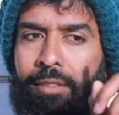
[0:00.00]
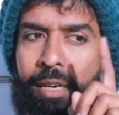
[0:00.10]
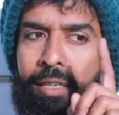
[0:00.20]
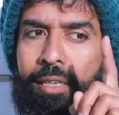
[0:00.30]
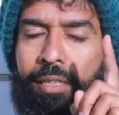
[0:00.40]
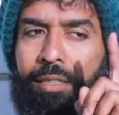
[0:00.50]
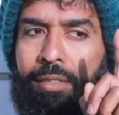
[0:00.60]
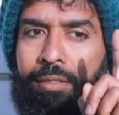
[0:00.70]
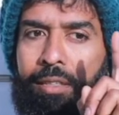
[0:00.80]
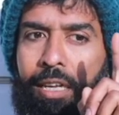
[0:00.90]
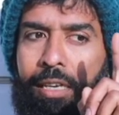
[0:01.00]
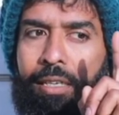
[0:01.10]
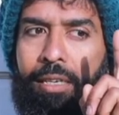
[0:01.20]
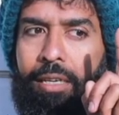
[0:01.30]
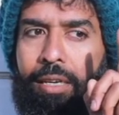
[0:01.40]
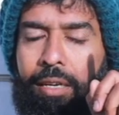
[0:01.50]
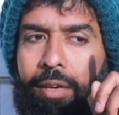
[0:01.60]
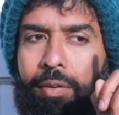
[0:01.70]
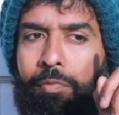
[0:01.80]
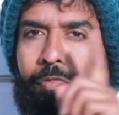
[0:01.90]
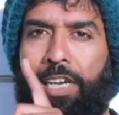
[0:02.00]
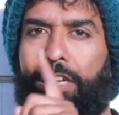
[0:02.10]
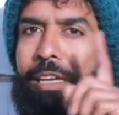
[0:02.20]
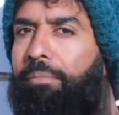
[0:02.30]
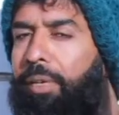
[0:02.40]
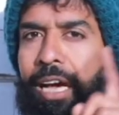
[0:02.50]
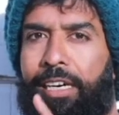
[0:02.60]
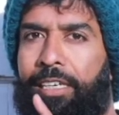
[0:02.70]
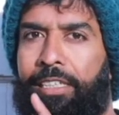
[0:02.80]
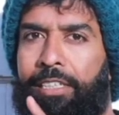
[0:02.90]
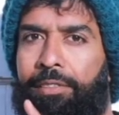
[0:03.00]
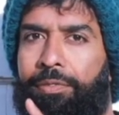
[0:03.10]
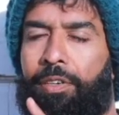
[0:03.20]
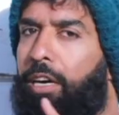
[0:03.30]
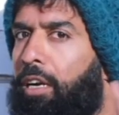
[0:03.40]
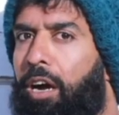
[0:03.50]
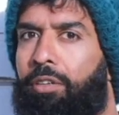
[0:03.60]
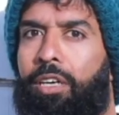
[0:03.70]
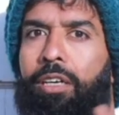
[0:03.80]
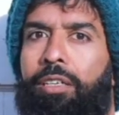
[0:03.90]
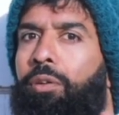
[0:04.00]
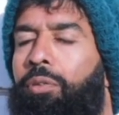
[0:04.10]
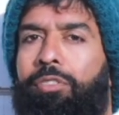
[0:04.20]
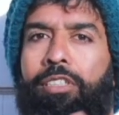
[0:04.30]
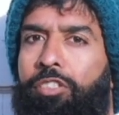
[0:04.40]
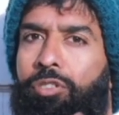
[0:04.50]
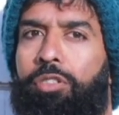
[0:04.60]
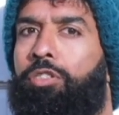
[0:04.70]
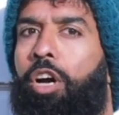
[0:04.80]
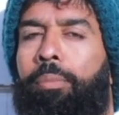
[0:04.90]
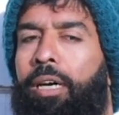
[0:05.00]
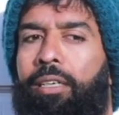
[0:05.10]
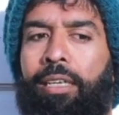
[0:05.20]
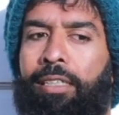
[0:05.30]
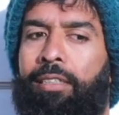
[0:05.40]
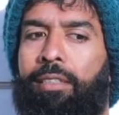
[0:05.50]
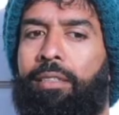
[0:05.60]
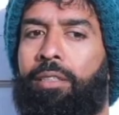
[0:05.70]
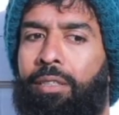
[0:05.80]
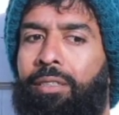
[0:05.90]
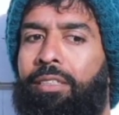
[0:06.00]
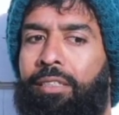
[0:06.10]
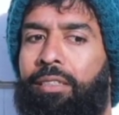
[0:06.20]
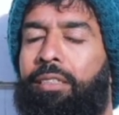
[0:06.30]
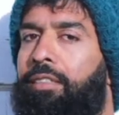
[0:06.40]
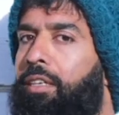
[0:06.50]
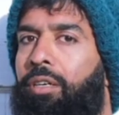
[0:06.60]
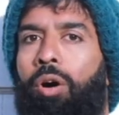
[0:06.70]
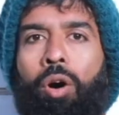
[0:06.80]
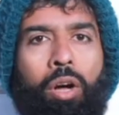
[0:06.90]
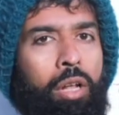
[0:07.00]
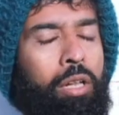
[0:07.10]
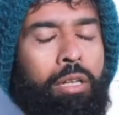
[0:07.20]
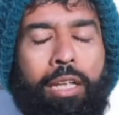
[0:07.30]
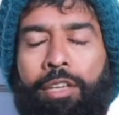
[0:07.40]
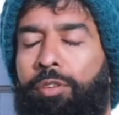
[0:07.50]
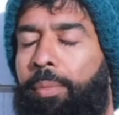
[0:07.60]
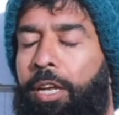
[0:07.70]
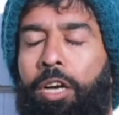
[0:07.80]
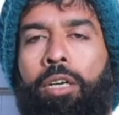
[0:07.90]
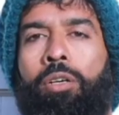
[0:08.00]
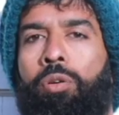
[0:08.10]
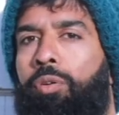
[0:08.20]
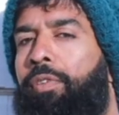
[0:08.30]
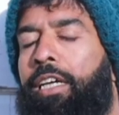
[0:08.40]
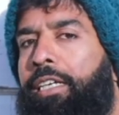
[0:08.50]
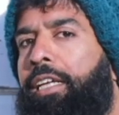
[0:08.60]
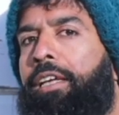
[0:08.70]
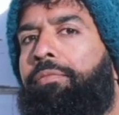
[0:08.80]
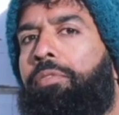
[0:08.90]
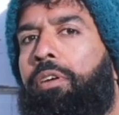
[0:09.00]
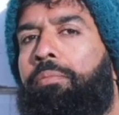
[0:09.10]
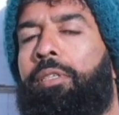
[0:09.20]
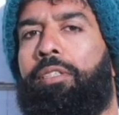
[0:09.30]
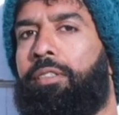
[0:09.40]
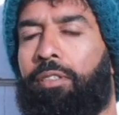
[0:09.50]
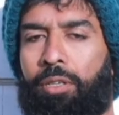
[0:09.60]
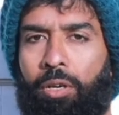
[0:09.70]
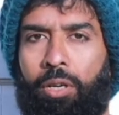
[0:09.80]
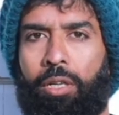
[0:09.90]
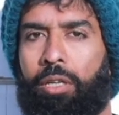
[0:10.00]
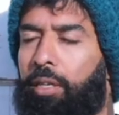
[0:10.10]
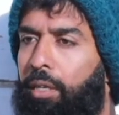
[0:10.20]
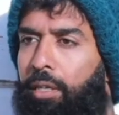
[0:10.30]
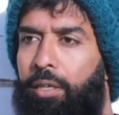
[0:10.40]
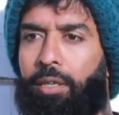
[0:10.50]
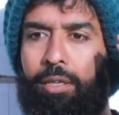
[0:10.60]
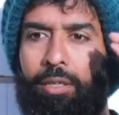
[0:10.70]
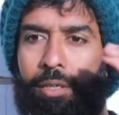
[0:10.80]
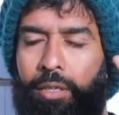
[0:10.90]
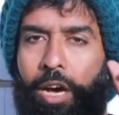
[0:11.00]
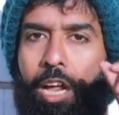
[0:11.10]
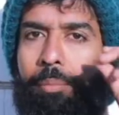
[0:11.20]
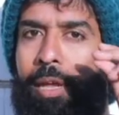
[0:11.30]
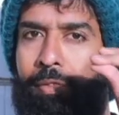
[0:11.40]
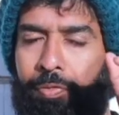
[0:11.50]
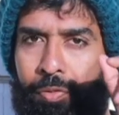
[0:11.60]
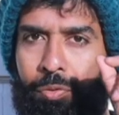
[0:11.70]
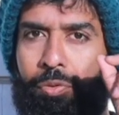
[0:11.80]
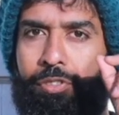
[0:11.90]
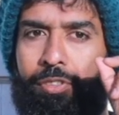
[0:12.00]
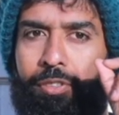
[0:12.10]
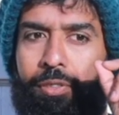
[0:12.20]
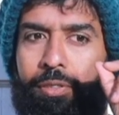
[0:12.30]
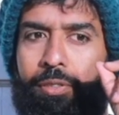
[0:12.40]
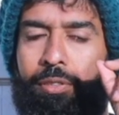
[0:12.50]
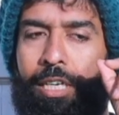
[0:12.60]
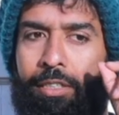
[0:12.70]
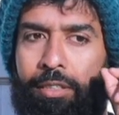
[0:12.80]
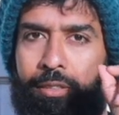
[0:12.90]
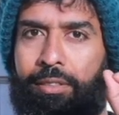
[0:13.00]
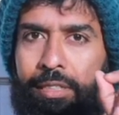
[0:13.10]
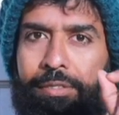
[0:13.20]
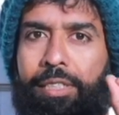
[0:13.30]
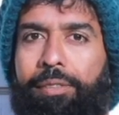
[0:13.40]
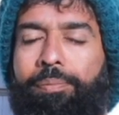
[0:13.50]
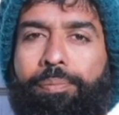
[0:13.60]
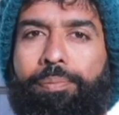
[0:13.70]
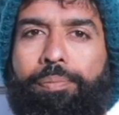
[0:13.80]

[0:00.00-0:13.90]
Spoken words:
stuck in this like victim narrative around our own sexual trauma. Like, no, these are all, like, you may not know where it came from, but these are all karmic fruits that you're receiving.